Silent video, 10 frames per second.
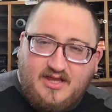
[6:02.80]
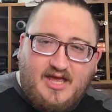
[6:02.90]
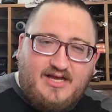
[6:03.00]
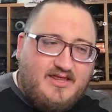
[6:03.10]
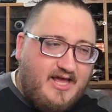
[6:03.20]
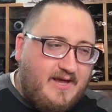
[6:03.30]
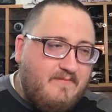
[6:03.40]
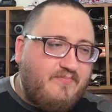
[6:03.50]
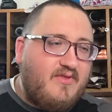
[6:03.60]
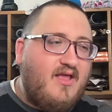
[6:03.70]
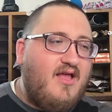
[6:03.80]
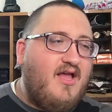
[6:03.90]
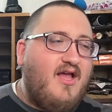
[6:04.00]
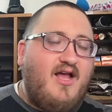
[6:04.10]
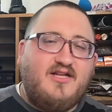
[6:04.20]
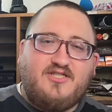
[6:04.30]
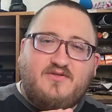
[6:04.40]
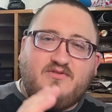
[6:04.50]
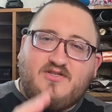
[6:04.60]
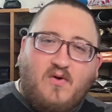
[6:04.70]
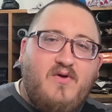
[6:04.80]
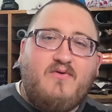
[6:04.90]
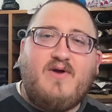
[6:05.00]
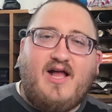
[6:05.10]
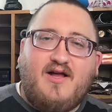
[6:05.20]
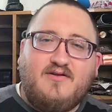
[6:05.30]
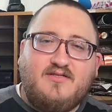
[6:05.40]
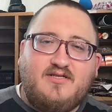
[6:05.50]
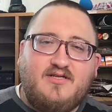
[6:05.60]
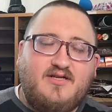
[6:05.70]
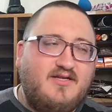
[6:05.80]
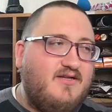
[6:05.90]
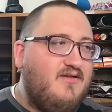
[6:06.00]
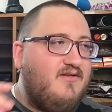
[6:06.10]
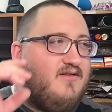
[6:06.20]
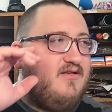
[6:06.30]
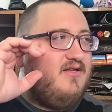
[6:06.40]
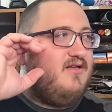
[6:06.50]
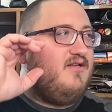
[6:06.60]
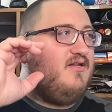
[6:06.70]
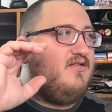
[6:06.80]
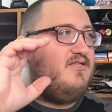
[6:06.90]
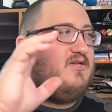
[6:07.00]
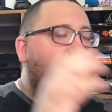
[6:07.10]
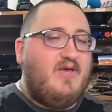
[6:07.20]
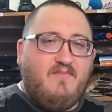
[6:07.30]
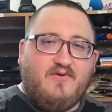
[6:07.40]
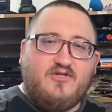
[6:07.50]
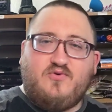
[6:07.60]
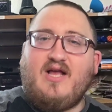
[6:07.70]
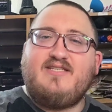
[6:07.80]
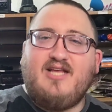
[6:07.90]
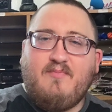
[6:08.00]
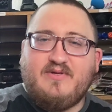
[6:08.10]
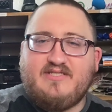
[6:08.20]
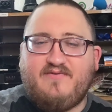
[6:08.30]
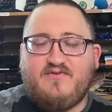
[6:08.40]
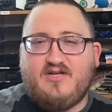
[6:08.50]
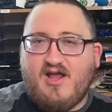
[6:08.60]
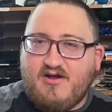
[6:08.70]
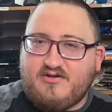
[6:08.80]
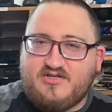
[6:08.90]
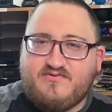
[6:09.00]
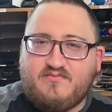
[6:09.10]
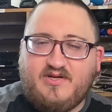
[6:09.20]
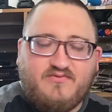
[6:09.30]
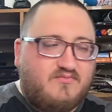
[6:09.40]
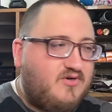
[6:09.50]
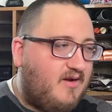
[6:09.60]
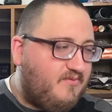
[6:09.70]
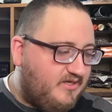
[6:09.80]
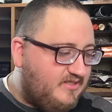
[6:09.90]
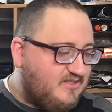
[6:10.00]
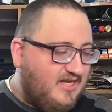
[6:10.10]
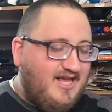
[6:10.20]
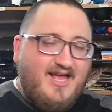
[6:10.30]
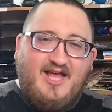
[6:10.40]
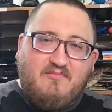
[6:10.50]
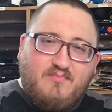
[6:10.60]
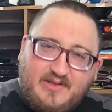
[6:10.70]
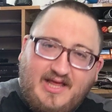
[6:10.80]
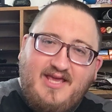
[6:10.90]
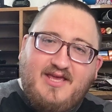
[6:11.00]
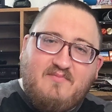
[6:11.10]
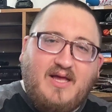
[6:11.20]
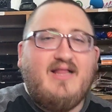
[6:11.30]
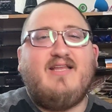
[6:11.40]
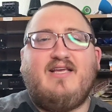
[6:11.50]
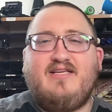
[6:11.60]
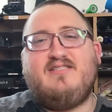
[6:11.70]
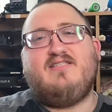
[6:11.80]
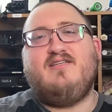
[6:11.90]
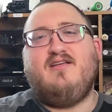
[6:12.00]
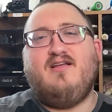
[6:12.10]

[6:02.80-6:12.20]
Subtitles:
like that. And she was going around to people dressed up as different characters from different properties and playing melodies